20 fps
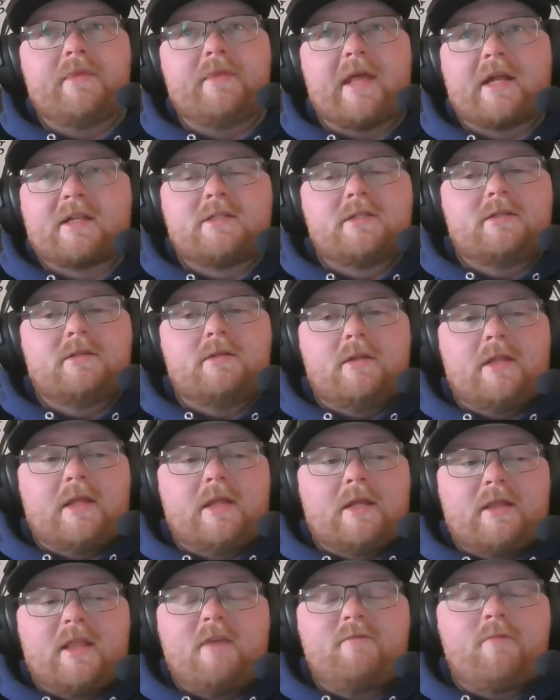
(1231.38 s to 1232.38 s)

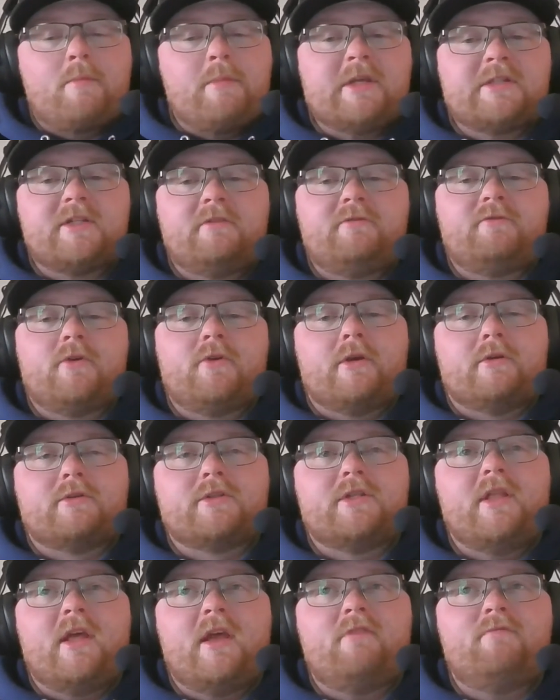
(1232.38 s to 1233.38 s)
They've been missing it for
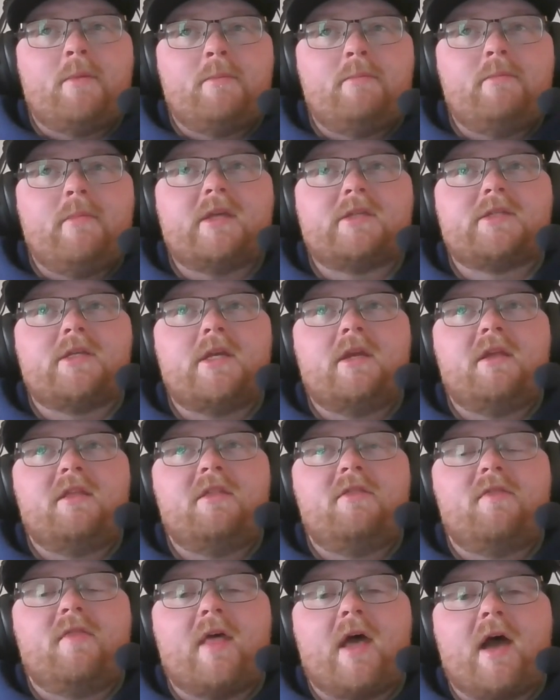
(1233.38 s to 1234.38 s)
years. They have been
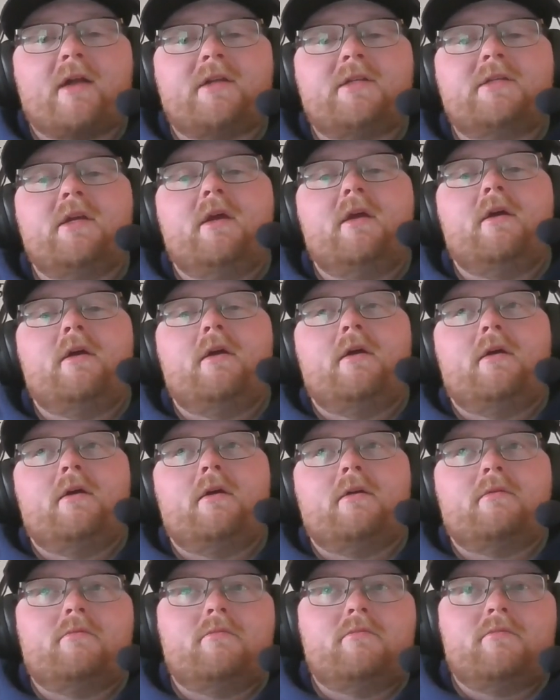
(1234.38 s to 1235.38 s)
missing that
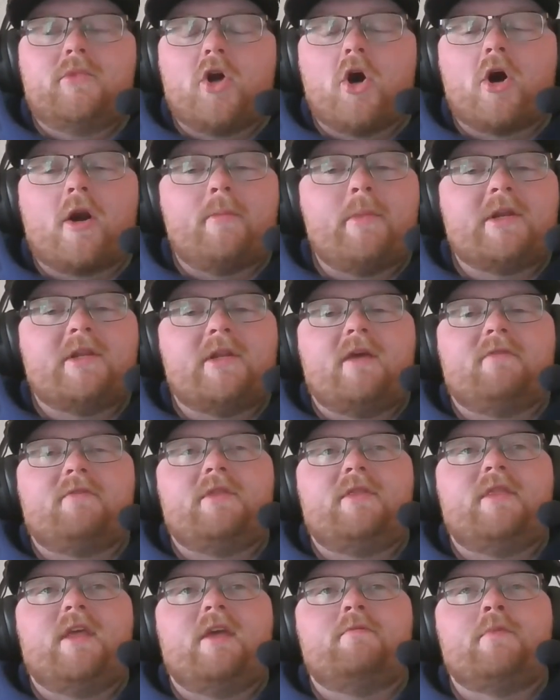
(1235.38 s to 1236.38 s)
Connor
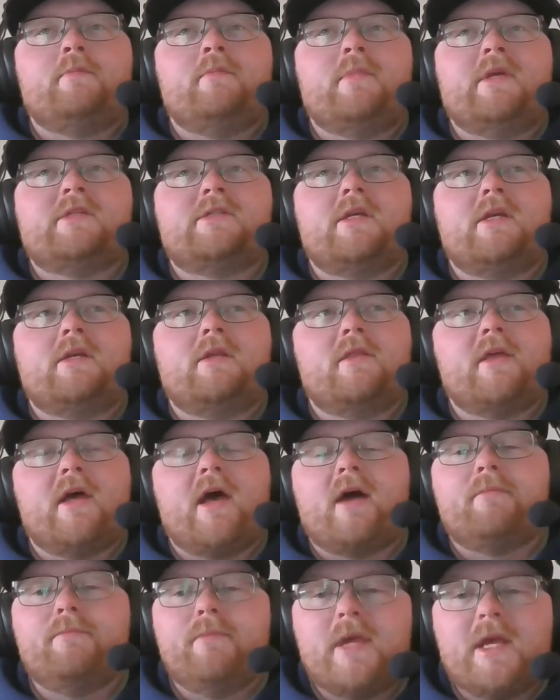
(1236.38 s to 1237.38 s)
McDavid. They've been missing
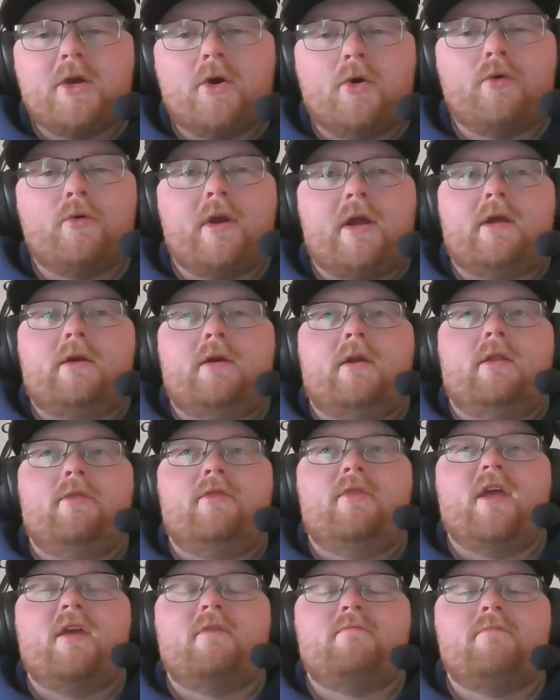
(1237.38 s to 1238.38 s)
that Mikko
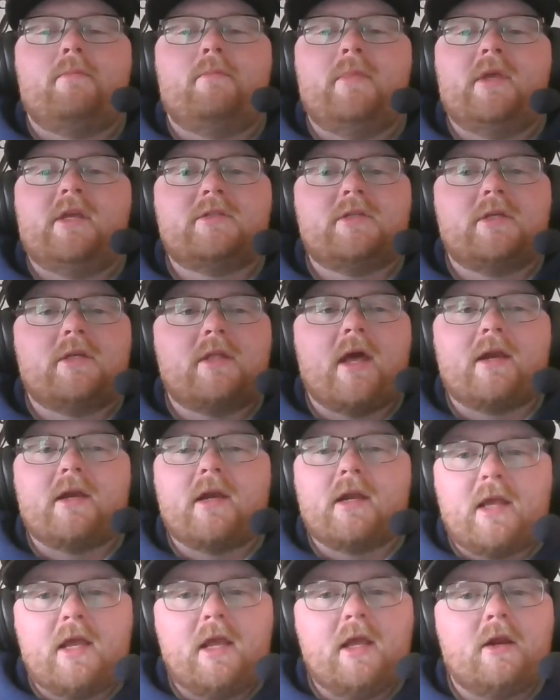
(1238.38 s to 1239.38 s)
Rantanen. They have been missing
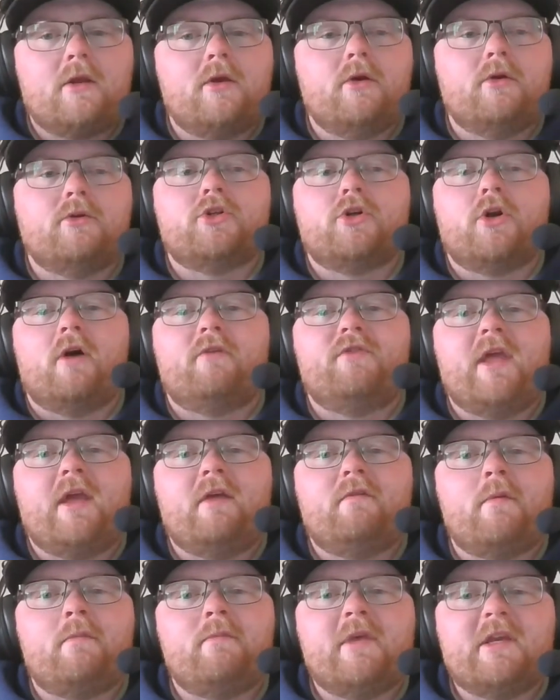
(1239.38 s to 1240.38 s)
that Nikita Kucherov.
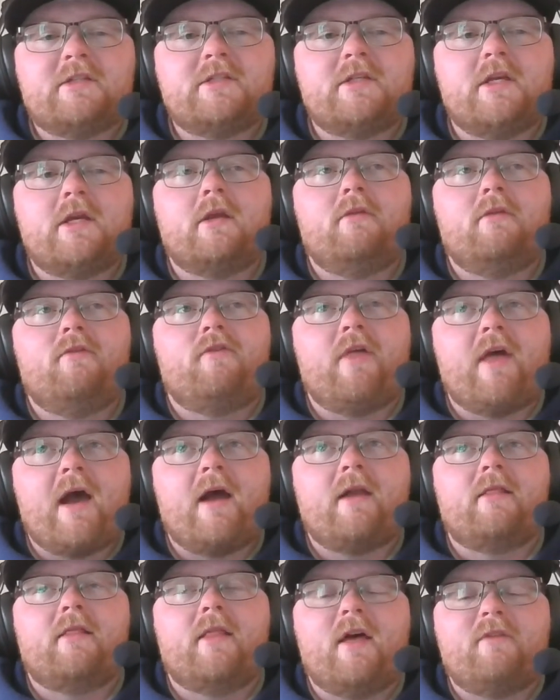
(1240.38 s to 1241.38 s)
They have been missing
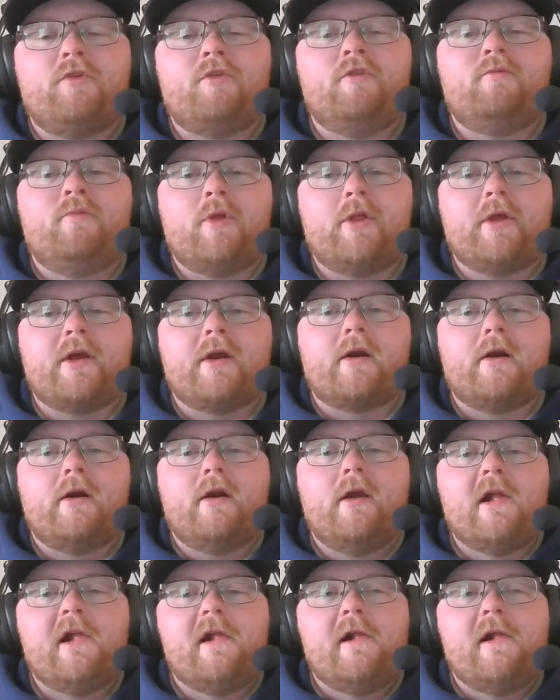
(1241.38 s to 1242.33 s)
that level of player